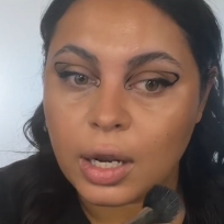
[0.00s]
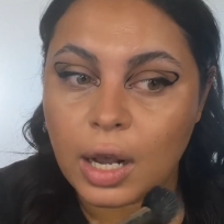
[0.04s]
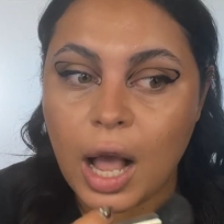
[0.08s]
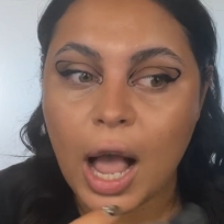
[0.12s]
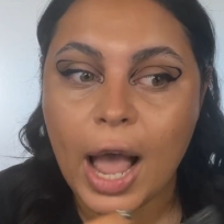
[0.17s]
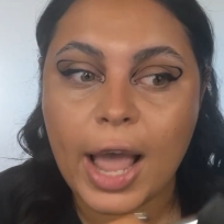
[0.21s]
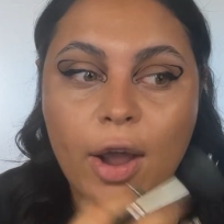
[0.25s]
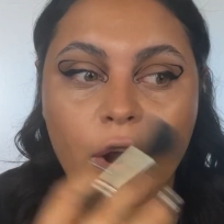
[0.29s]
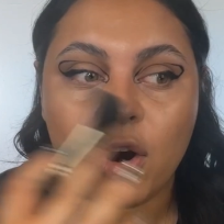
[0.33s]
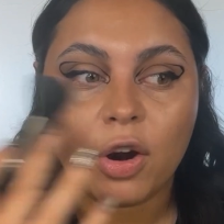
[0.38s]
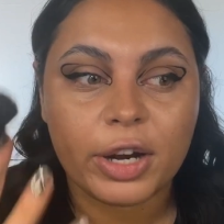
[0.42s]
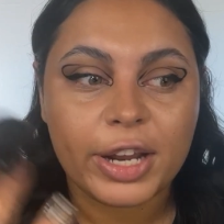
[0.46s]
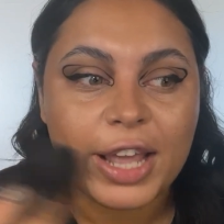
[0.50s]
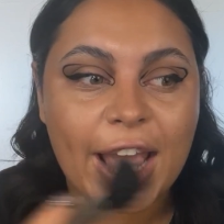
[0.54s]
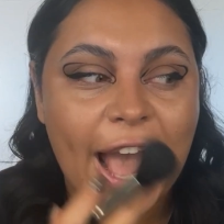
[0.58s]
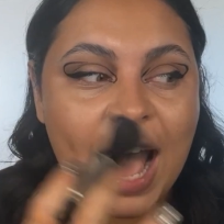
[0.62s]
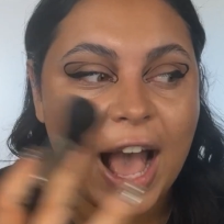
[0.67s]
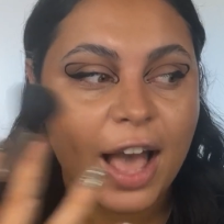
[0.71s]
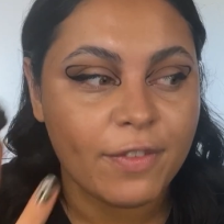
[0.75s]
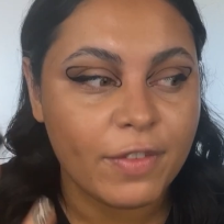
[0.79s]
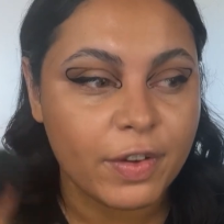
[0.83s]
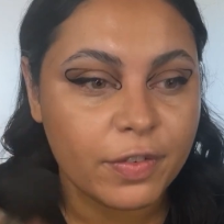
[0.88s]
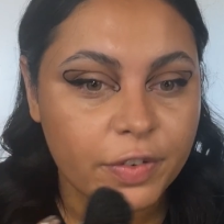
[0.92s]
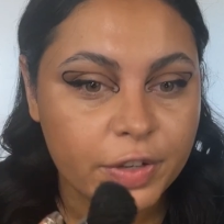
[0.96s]
I already
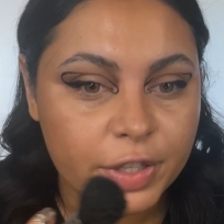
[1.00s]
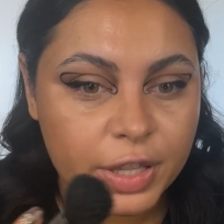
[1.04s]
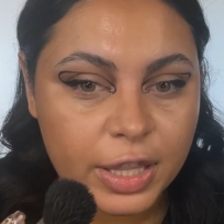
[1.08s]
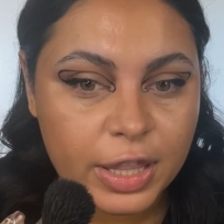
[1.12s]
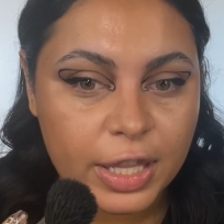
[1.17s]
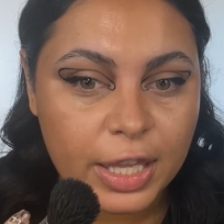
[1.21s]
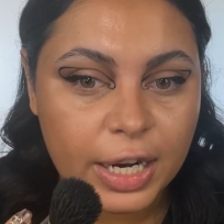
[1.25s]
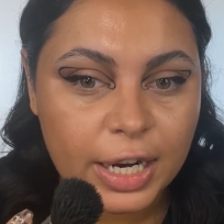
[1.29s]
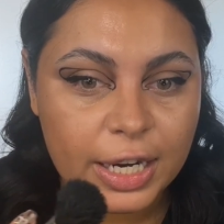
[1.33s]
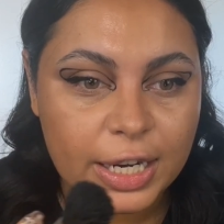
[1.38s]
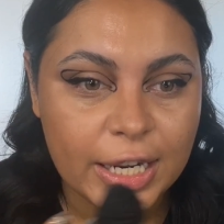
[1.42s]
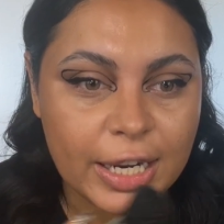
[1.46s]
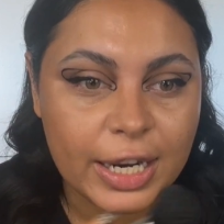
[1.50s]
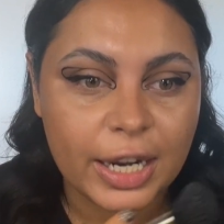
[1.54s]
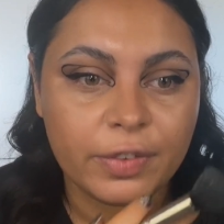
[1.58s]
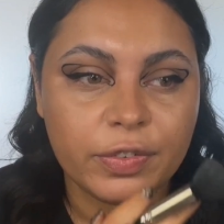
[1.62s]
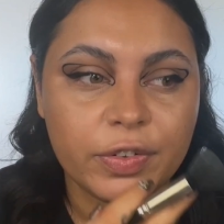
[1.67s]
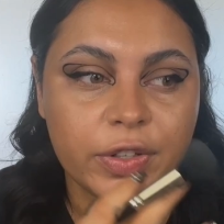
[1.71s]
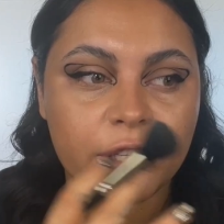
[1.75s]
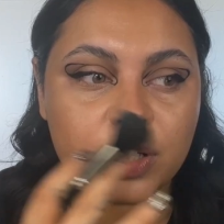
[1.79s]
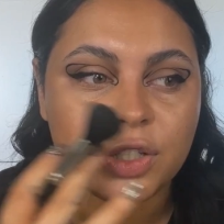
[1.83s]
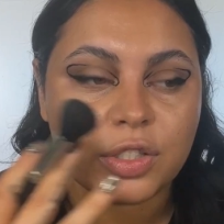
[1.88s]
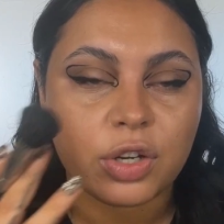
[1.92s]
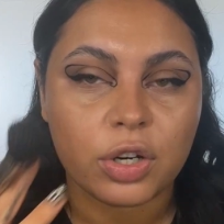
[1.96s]
have everything that I need,
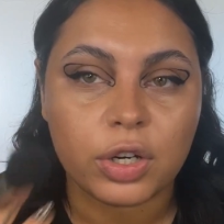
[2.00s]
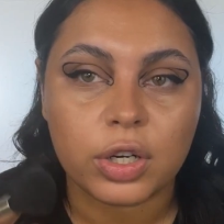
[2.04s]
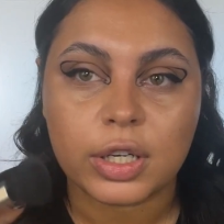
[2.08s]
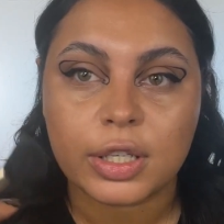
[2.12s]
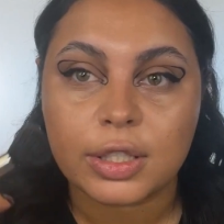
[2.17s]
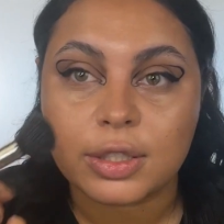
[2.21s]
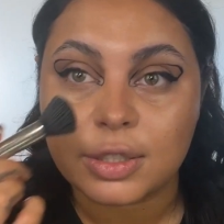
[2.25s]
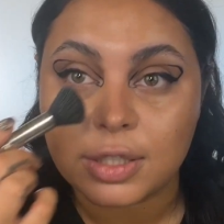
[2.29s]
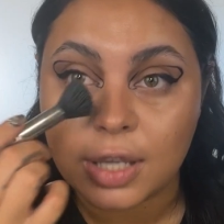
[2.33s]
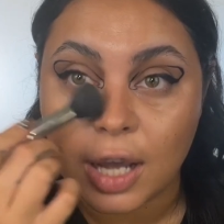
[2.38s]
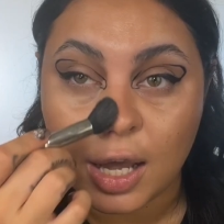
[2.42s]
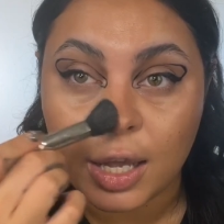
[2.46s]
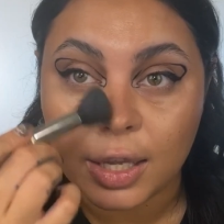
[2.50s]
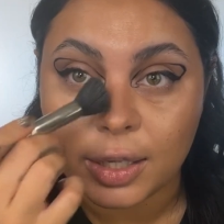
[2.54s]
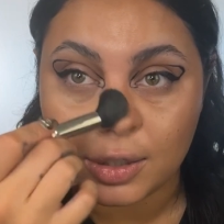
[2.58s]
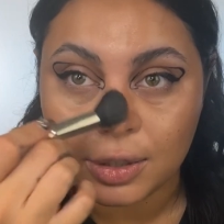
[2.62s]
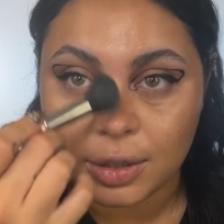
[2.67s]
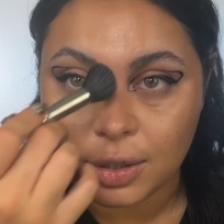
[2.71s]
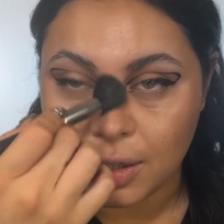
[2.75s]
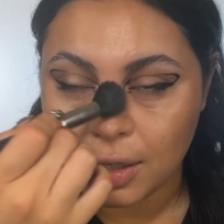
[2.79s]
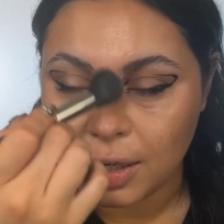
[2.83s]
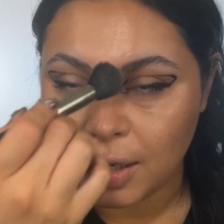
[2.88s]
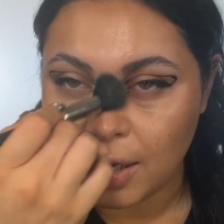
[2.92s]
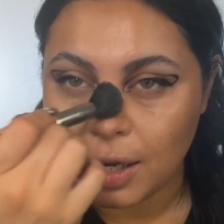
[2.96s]
everything's already
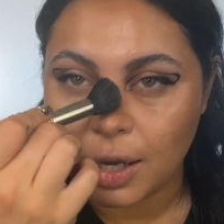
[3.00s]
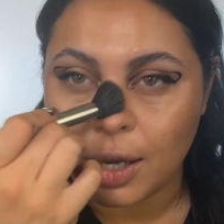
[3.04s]
done.